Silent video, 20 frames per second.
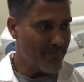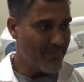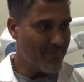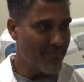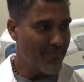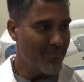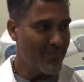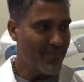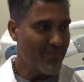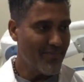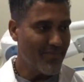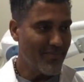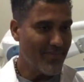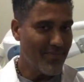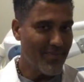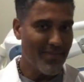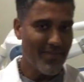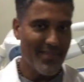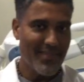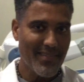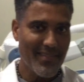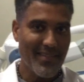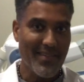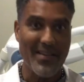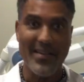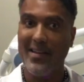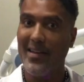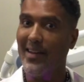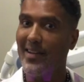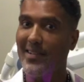good things will happen.
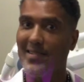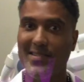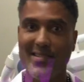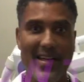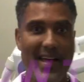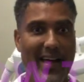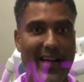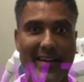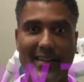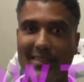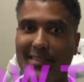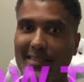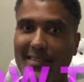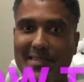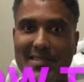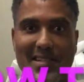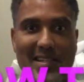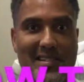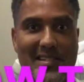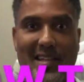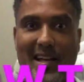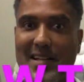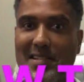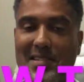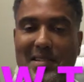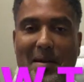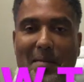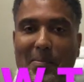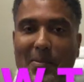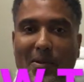Exactly. Just that
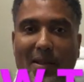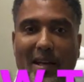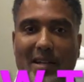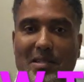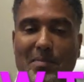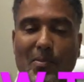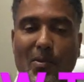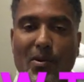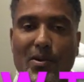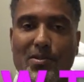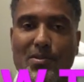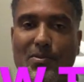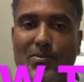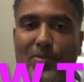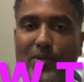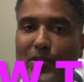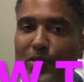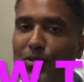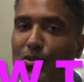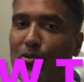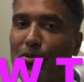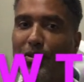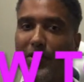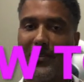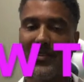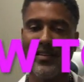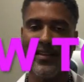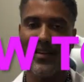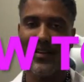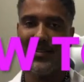simple, like sports. When you do
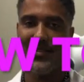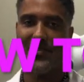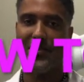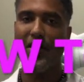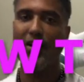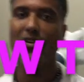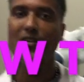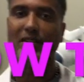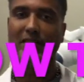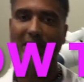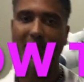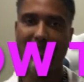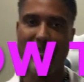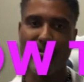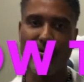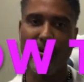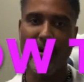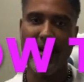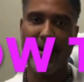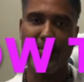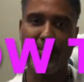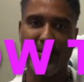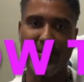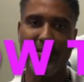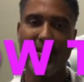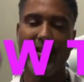good things, good things will happen.